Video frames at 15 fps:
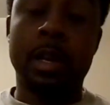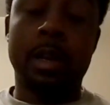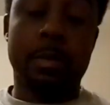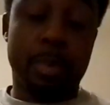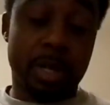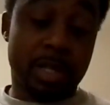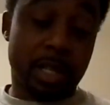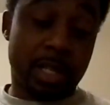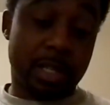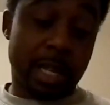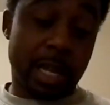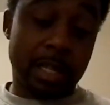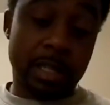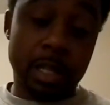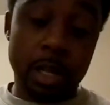Bitch niggas die
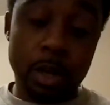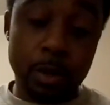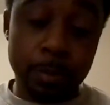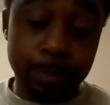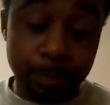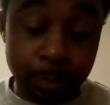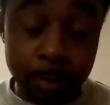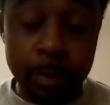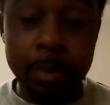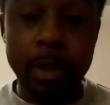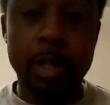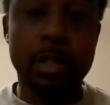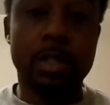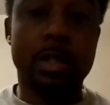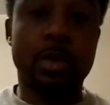slow.
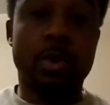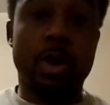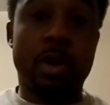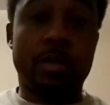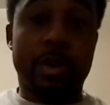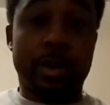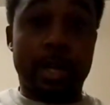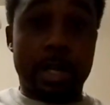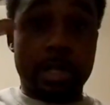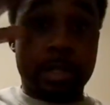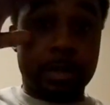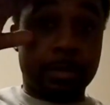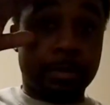Salute all real niggas.